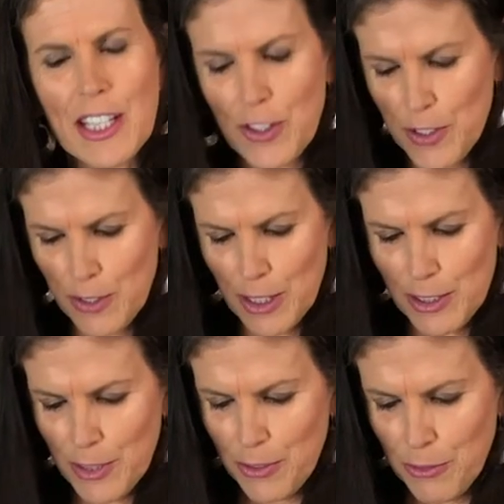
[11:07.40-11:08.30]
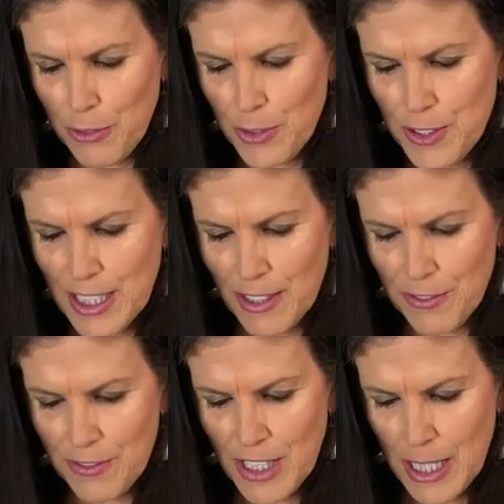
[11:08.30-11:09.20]
the different fruits
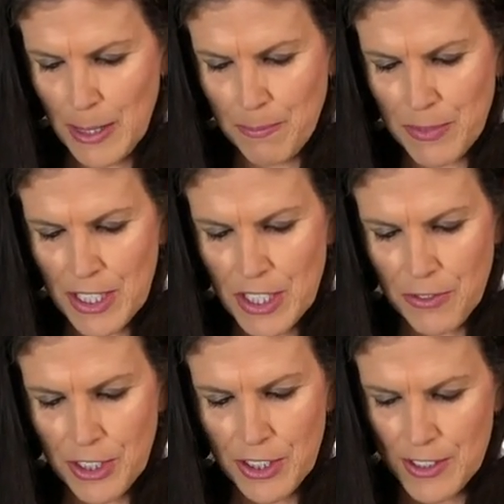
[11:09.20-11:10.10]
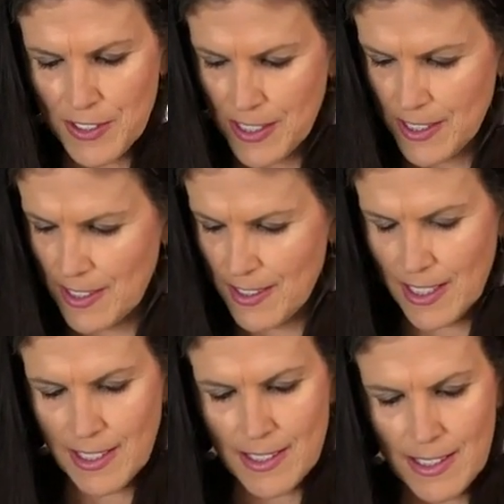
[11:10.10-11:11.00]
give different
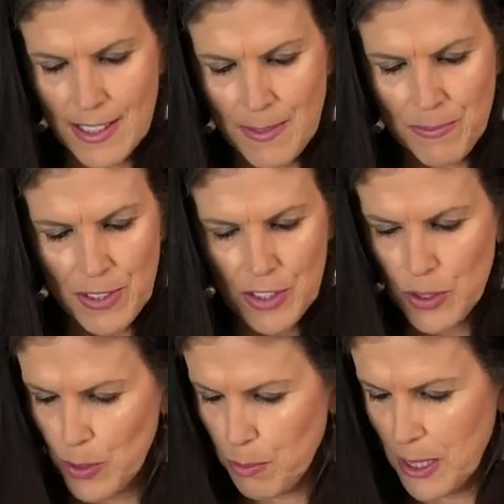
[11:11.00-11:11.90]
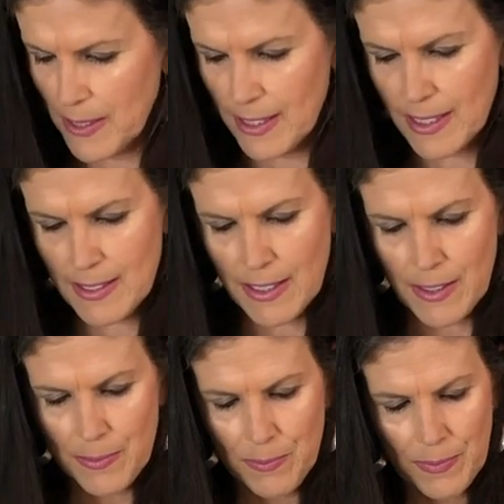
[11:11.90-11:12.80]
consistencies to the pizza.
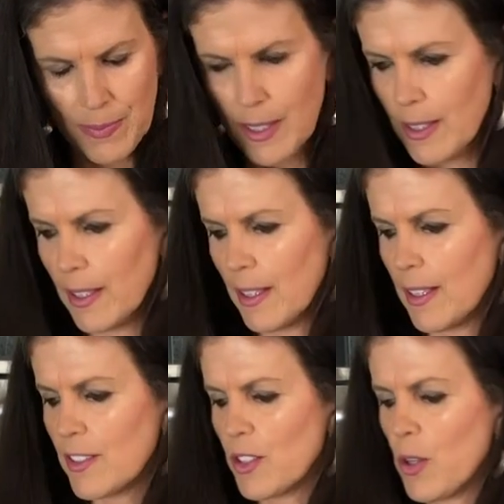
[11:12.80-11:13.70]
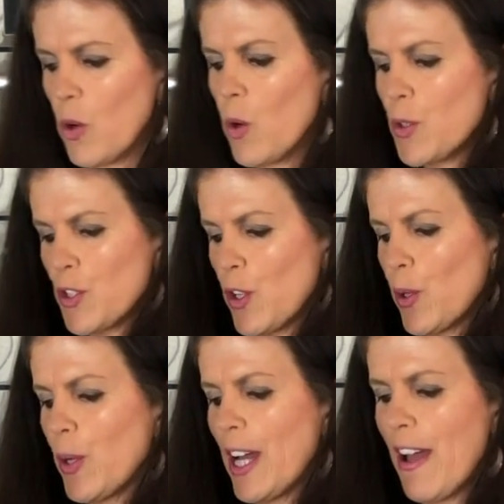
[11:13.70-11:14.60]
So
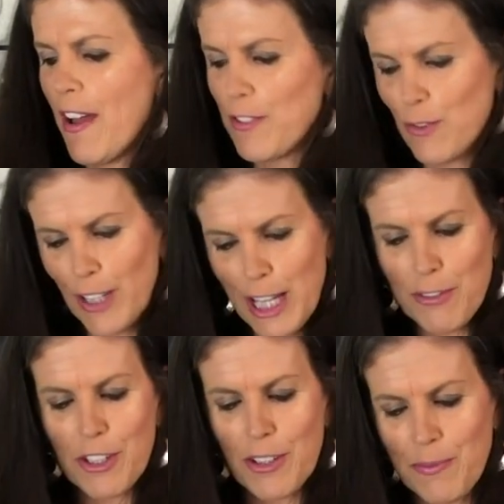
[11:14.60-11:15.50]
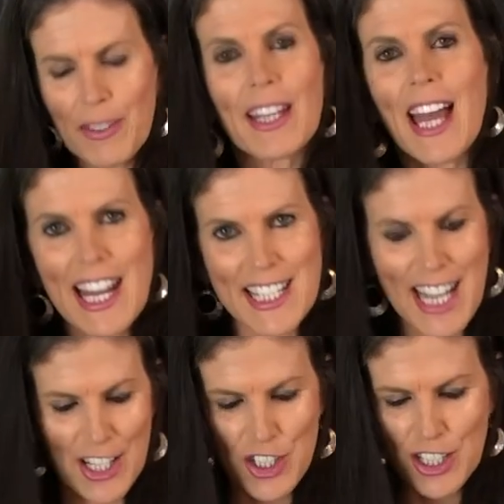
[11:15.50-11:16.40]
also flavor and
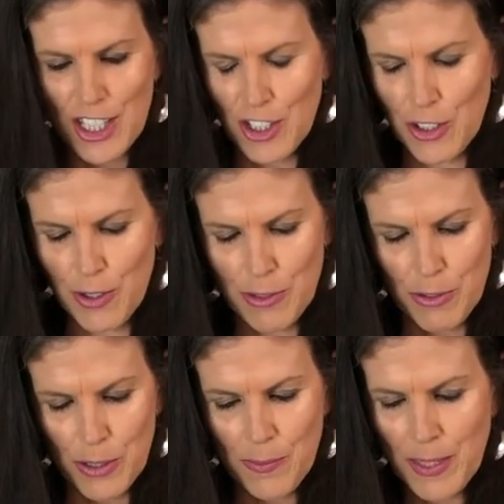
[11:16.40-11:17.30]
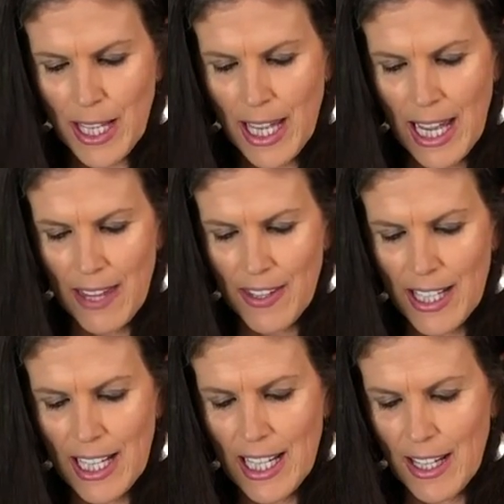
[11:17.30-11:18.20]
texture that you're going for. And then
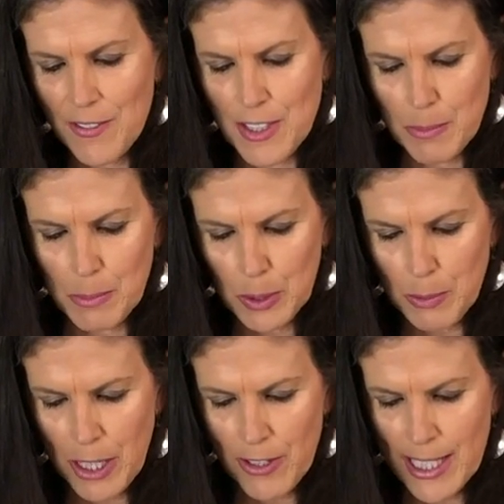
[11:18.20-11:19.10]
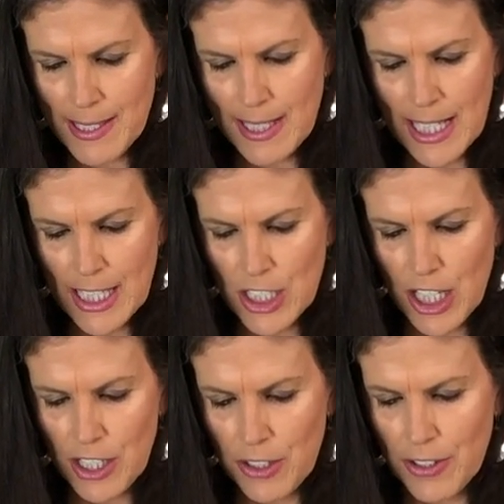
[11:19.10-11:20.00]
I have some blueberries that I can
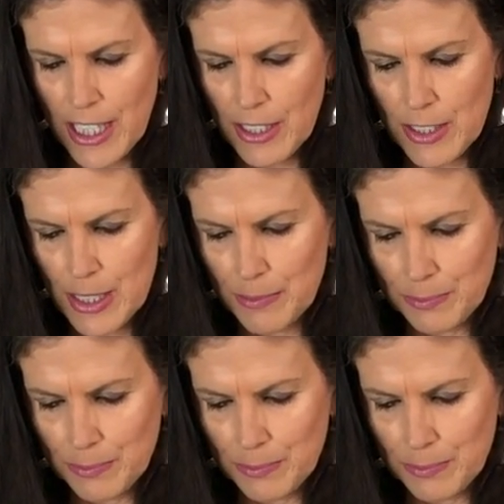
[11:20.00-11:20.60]
dot around.